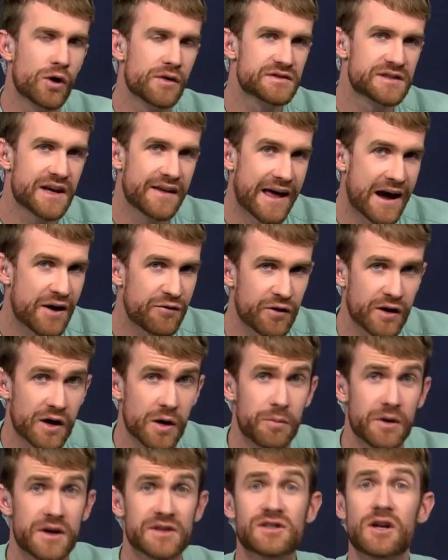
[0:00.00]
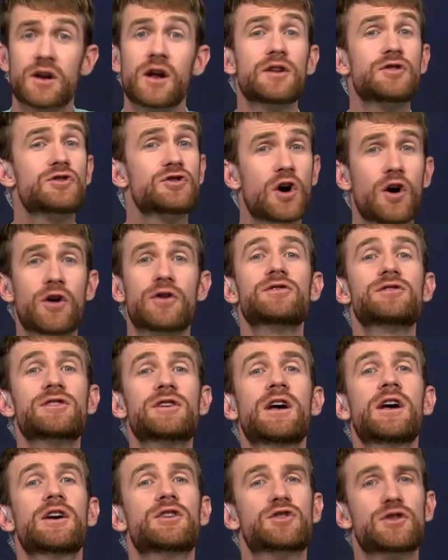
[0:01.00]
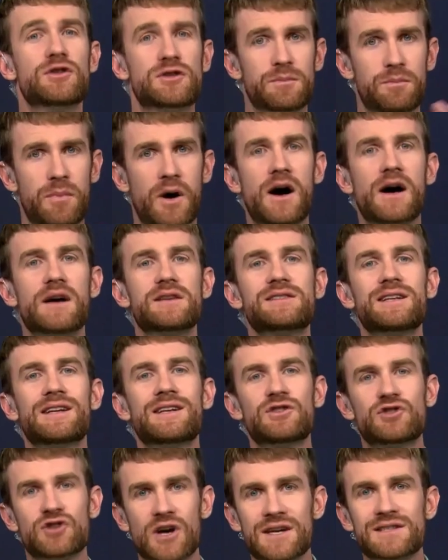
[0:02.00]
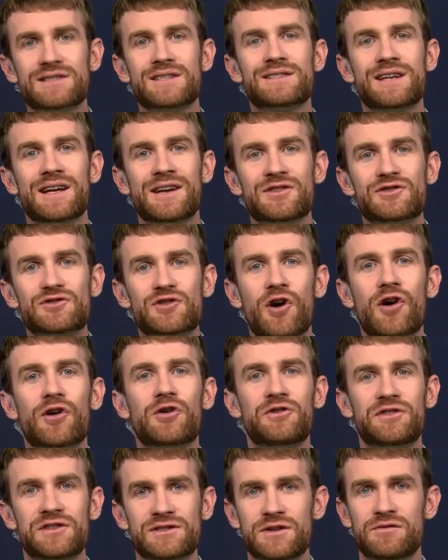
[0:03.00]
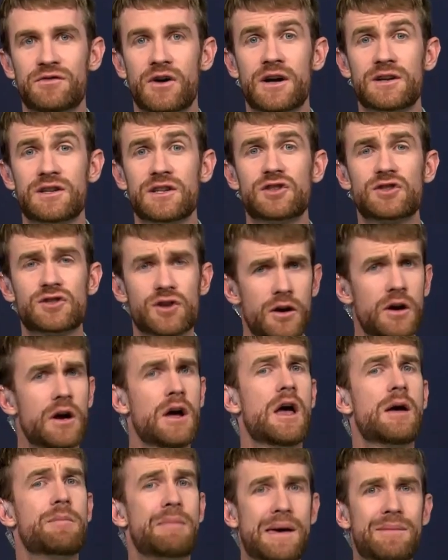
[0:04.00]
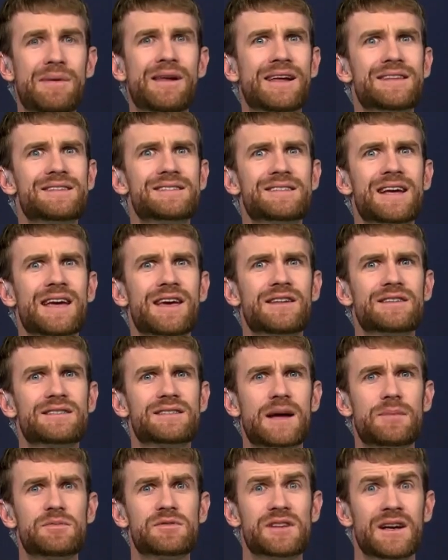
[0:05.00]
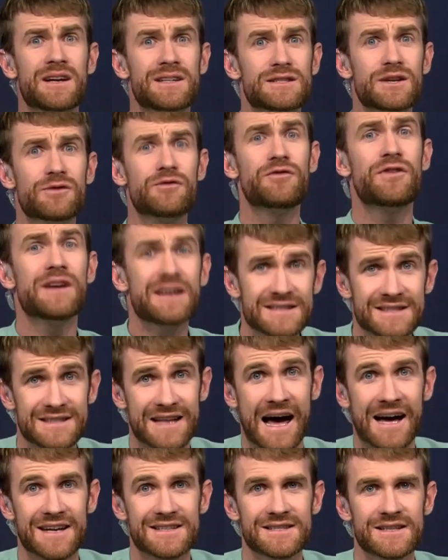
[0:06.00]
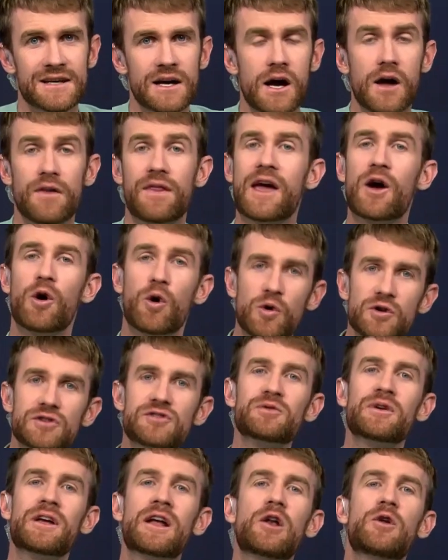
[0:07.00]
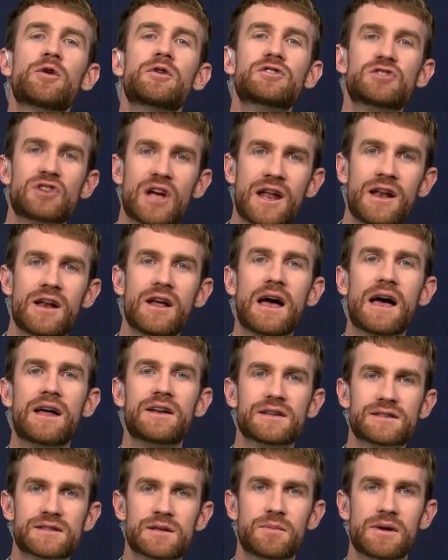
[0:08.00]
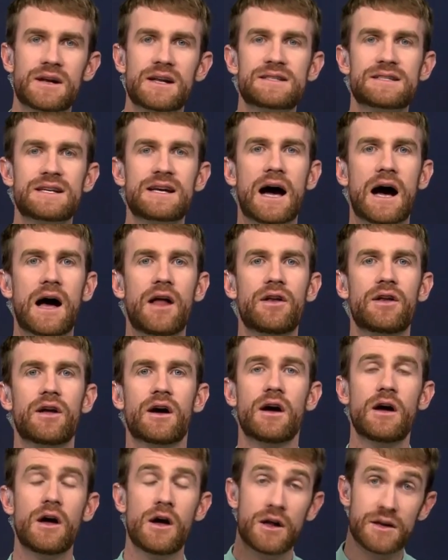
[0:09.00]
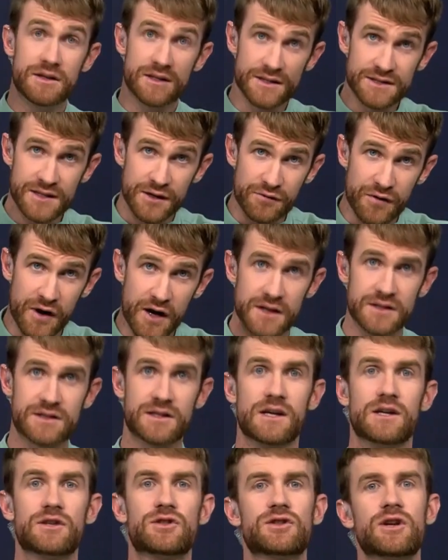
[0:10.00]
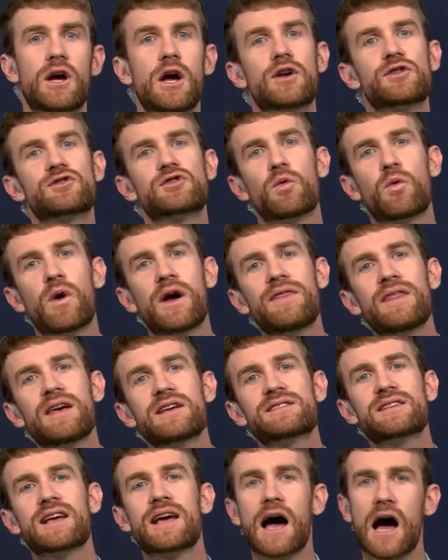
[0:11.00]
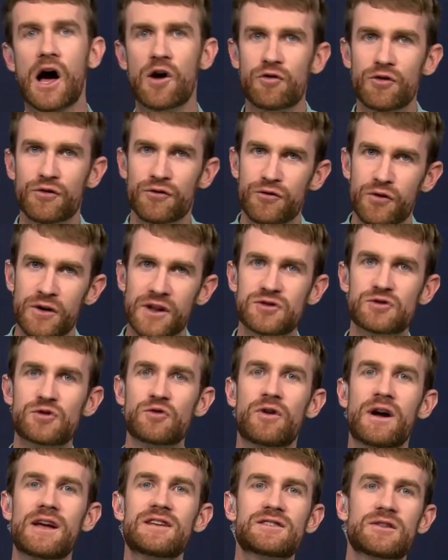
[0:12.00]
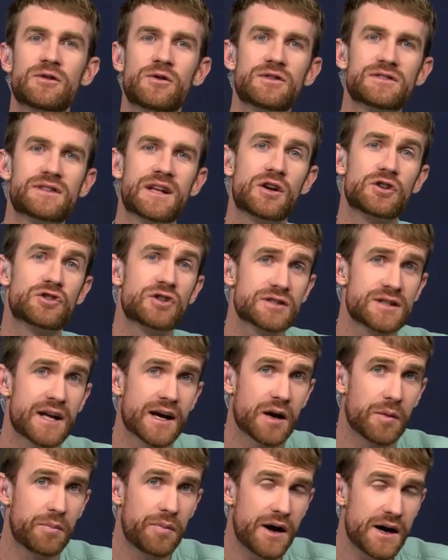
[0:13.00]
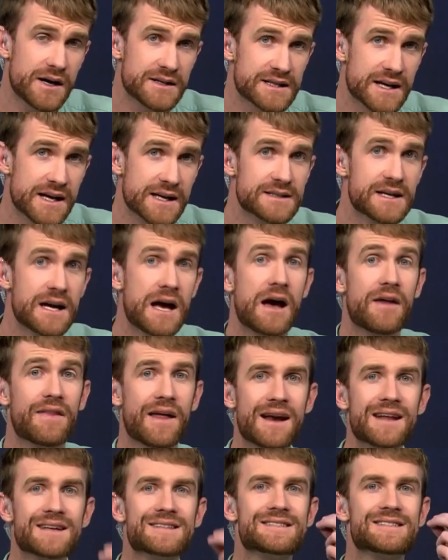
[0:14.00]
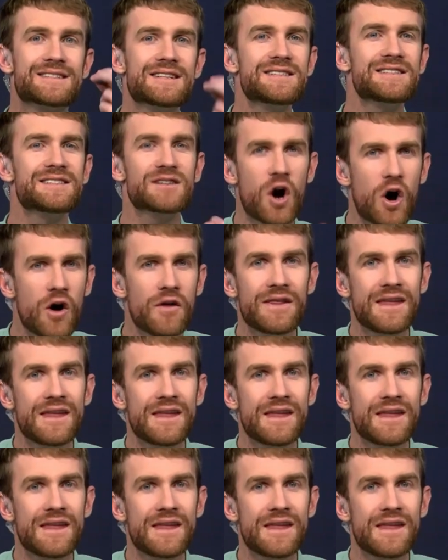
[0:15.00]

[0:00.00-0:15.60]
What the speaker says: all of South Africa because a lot don't due to past injustice and historical disadvantage. So maybe let's take steps to fix that. They also include gender and disability under disadvantaged. So when they say 142 race laws that are just like apartheid, that exists